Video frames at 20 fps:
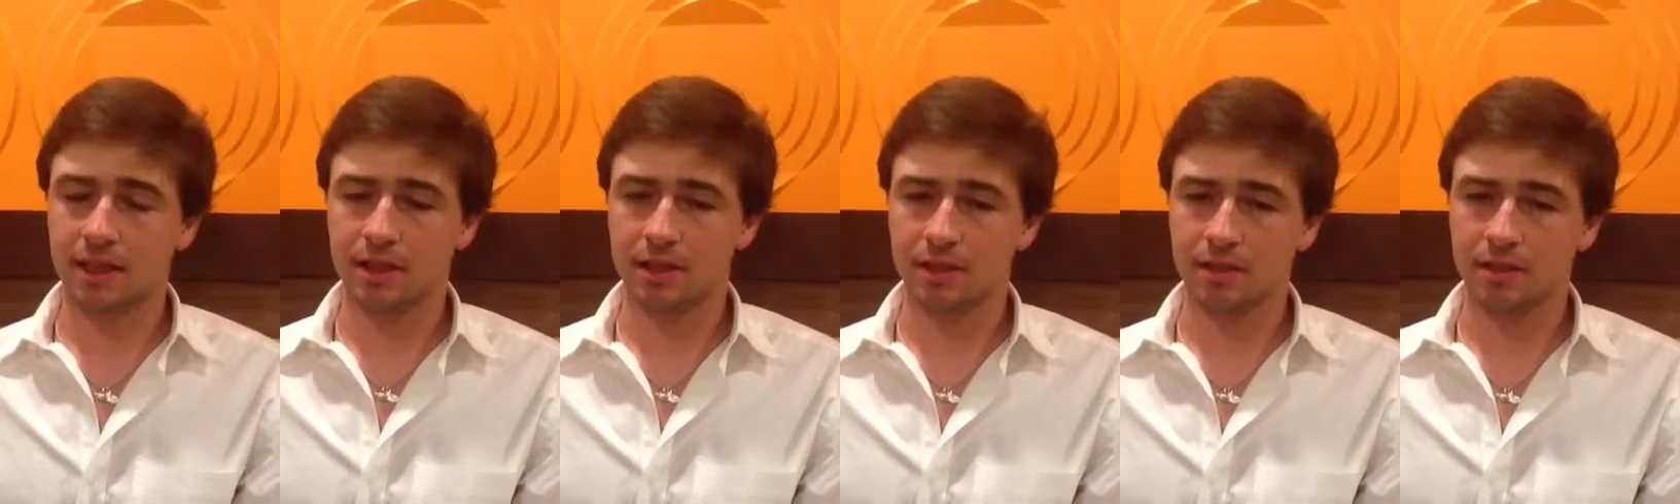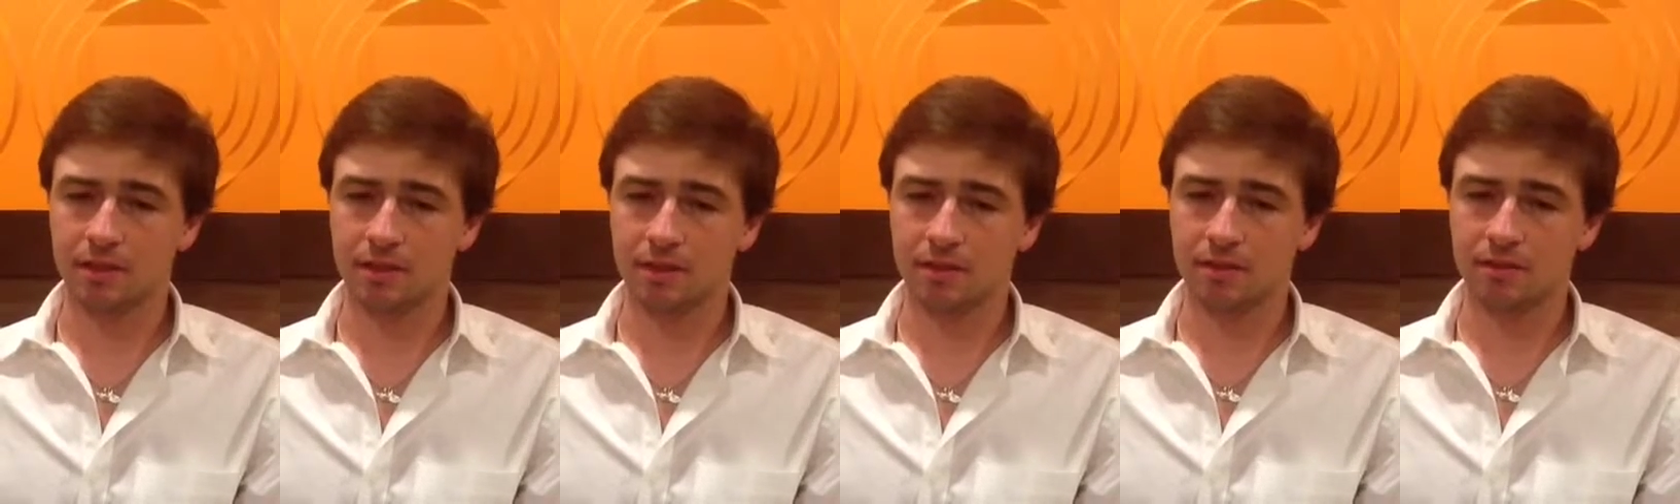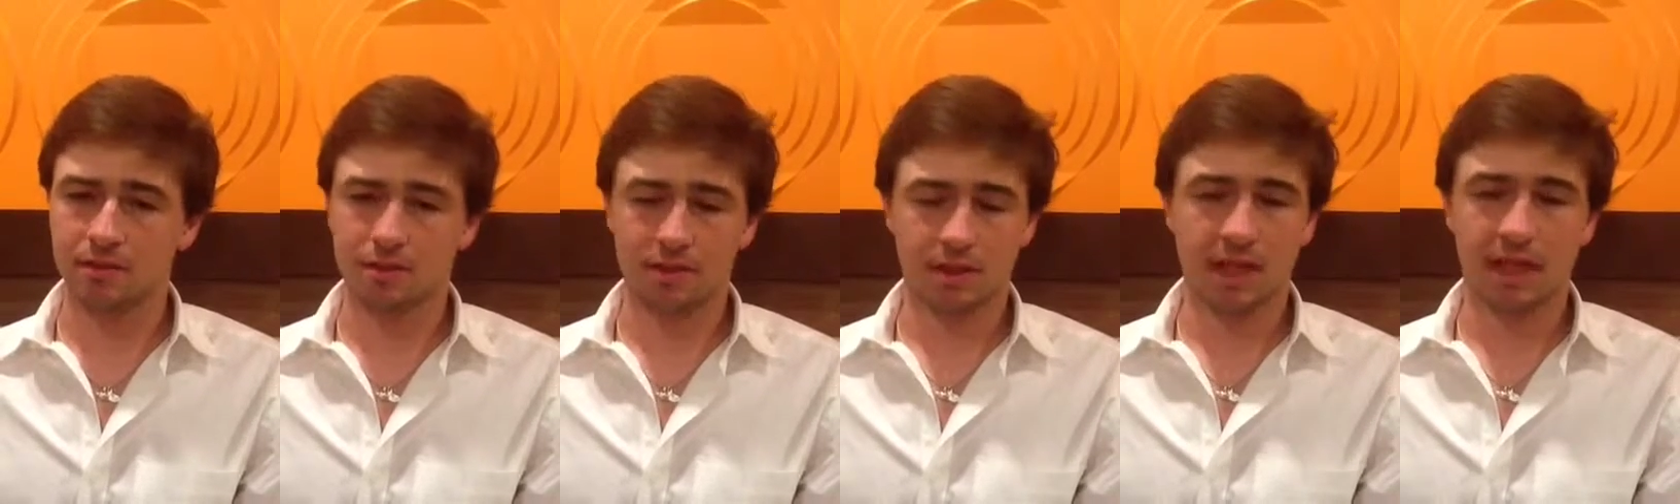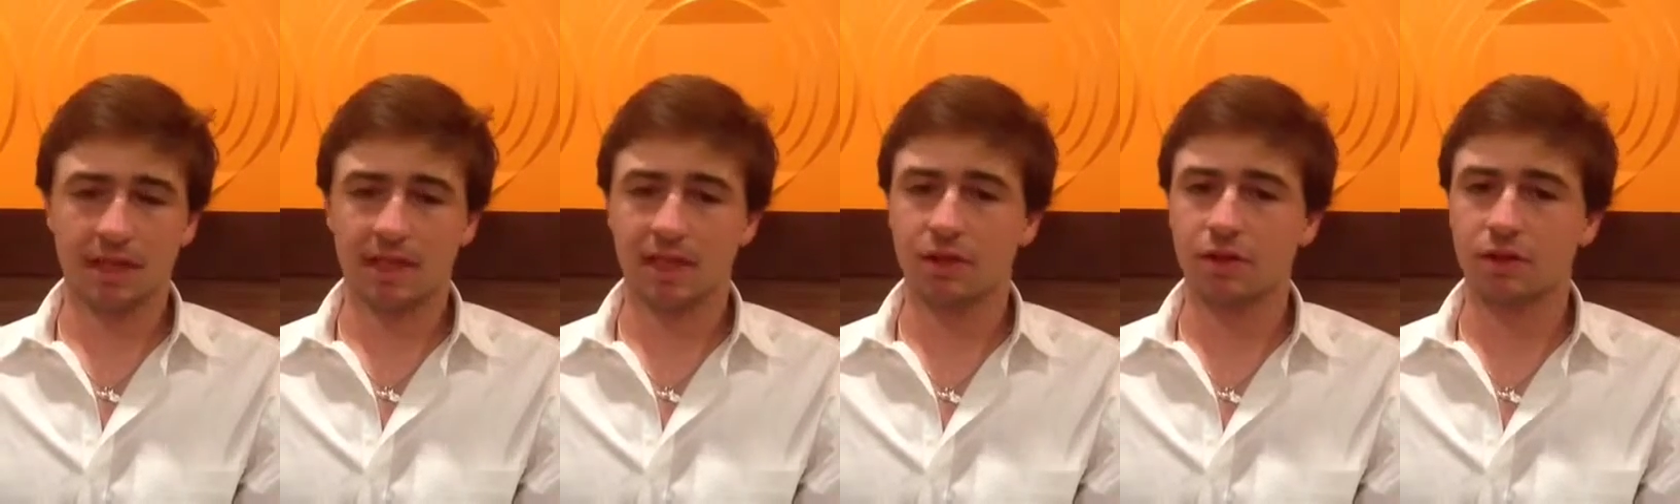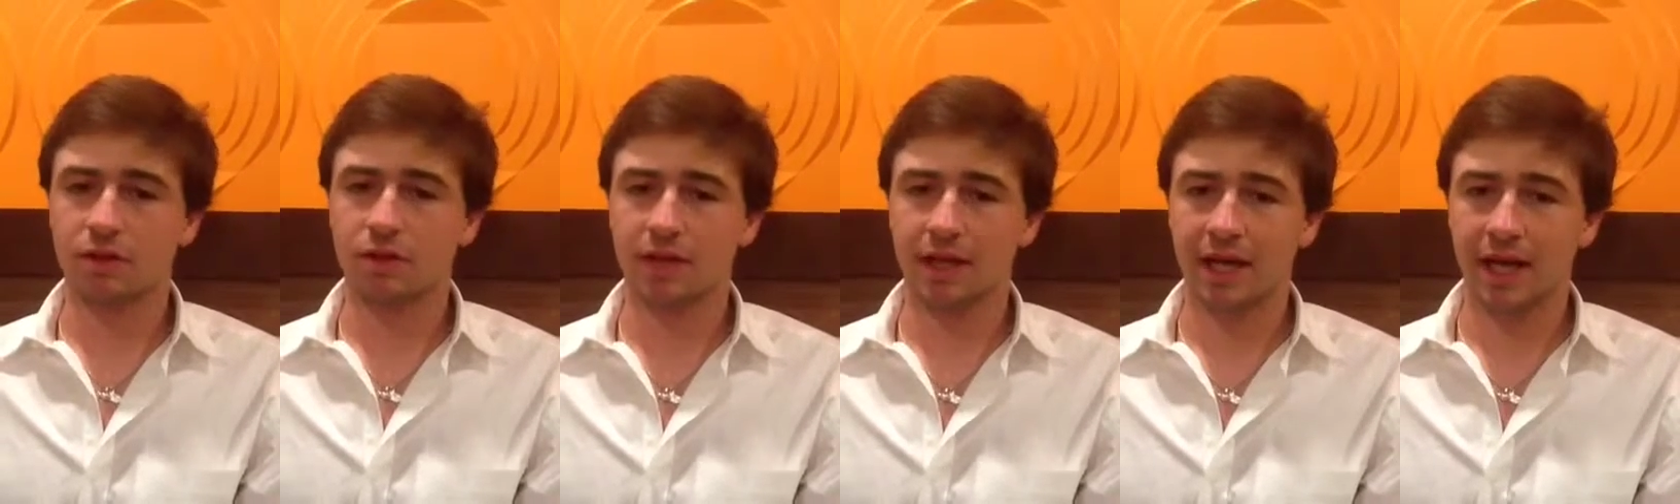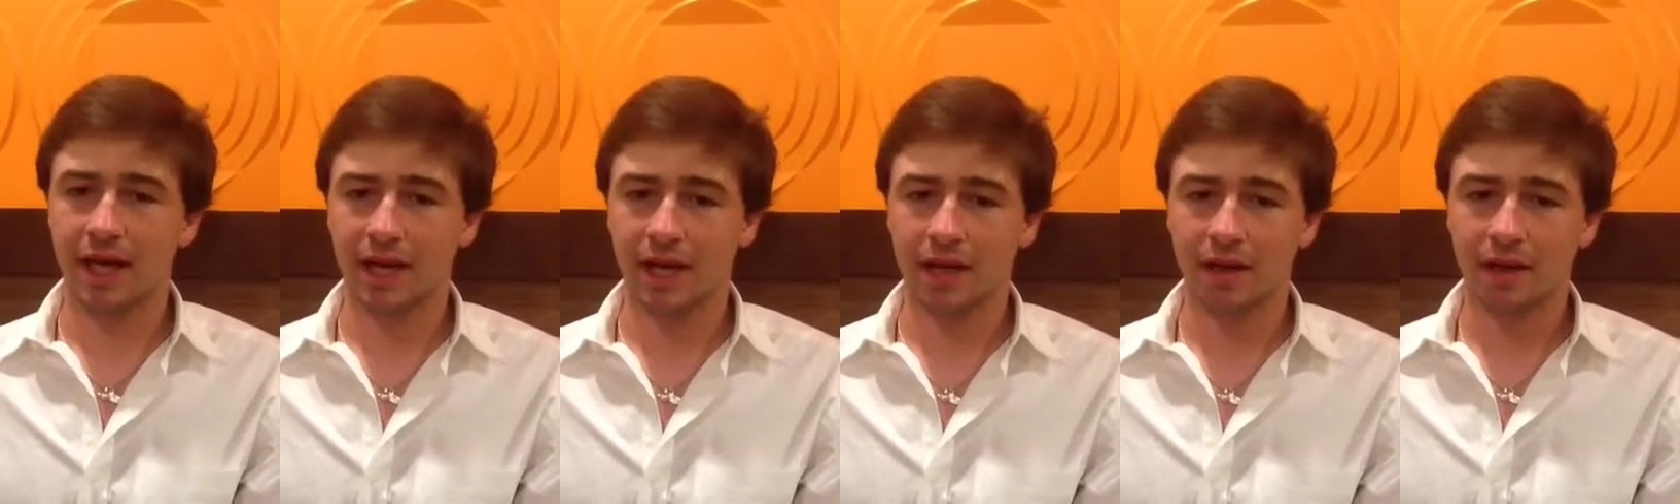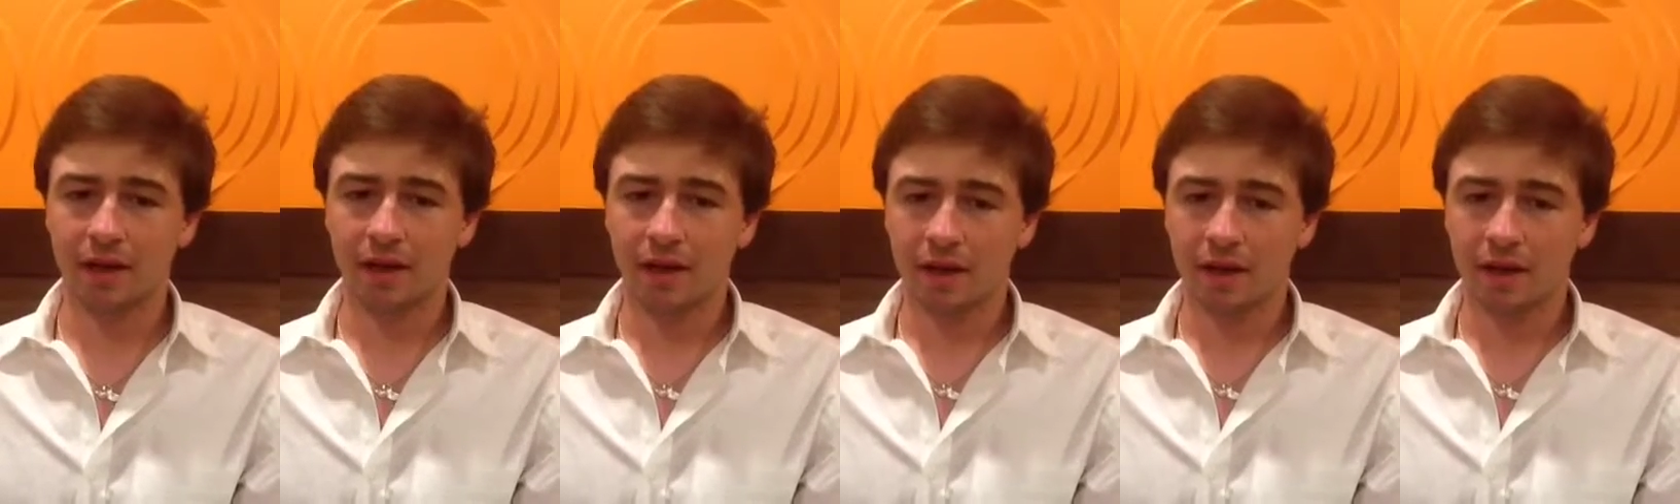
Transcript: and continues through today,